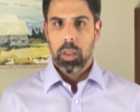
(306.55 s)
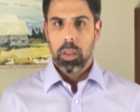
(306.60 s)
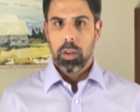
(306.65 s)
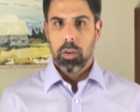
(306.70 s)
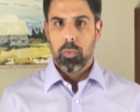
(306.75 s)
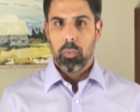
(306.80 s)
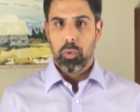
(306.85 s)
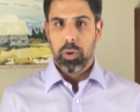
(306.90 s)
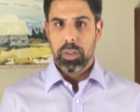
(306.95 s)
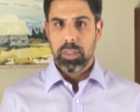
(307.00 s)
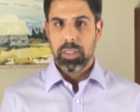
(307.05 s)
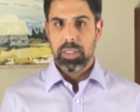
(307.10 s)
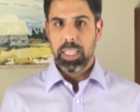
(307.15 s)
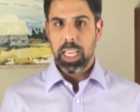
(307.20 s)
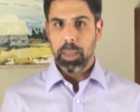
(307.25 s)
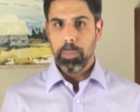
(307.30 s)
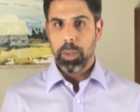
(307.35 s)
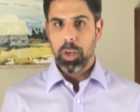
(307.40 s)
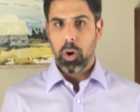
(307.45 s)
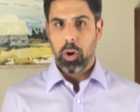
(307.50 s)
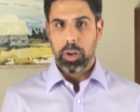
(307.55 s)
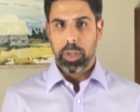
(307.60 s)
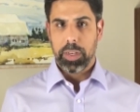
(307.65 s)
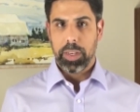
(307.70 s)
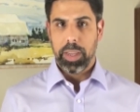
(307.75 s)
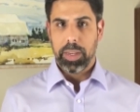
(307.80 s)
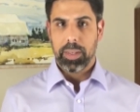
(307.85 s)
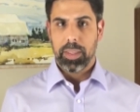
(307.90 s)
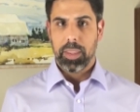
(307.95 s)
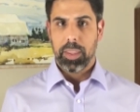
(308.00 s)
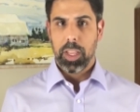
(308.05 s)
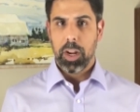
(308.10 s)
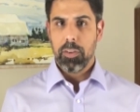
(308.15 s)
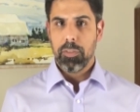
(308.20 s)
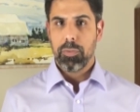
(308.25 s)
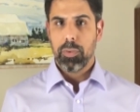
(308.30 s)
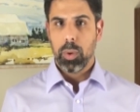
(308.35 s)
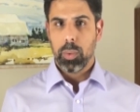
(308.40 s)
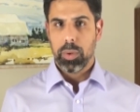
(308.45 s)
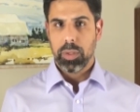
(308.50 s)
For a segment architect, their
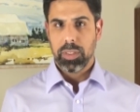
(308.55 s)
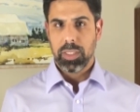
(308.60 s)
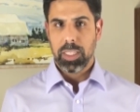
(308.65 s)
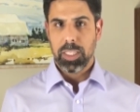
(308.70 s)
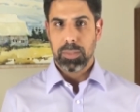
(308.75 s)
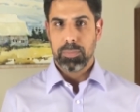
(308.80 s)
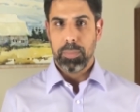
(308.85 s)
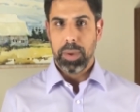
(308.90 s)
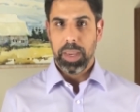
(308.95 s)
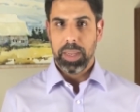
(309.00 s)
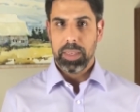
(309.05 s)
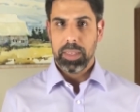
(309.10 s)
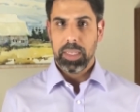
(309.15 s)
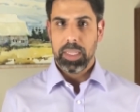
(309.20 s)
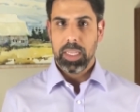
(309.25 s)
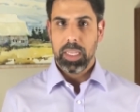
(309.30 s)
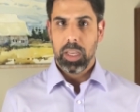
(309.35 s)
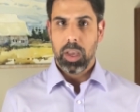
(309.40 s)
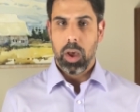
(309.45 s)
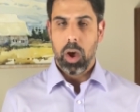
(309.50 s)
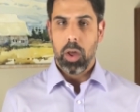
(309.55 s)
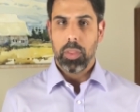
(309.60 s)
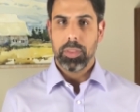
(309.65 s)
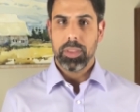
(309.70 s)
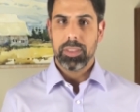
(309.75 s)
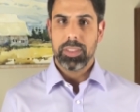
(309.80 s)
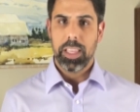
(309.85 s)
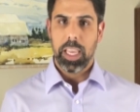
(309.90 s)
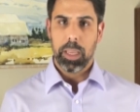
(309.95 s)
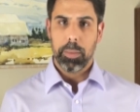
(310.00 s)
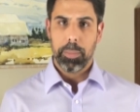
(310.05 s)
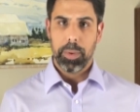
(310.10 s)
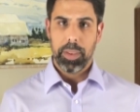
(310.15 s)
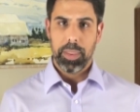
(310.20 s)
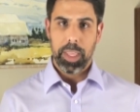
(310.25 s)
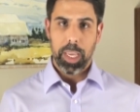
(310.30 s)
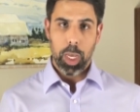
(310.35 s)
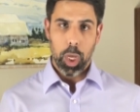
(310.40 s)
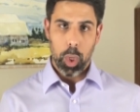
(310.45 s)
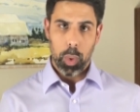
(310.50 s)
focus is mainly on the segment
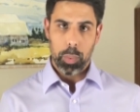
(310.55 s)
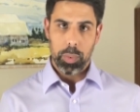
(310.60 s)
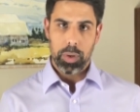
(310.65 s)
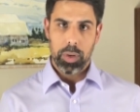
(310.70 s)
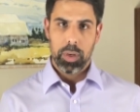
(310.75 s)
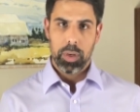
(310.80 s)
they own.